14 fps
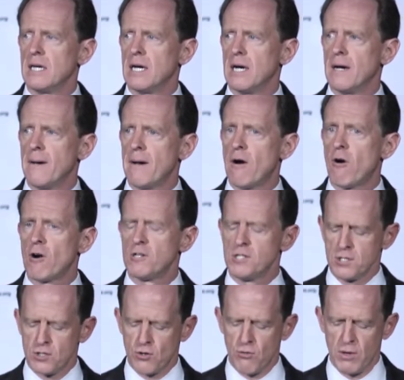
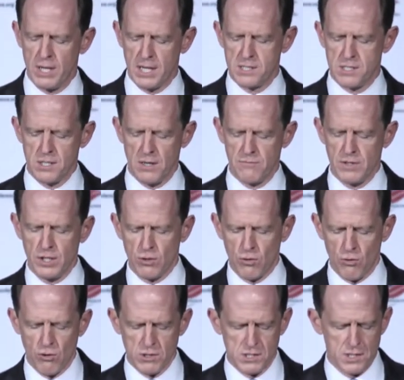harshest critics of Neil
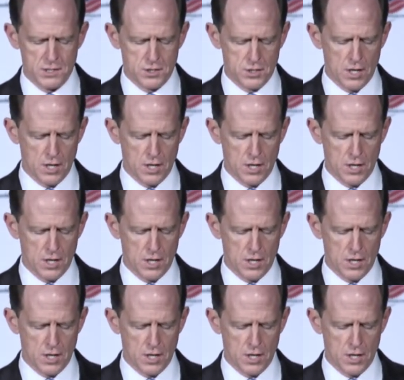Gorsuch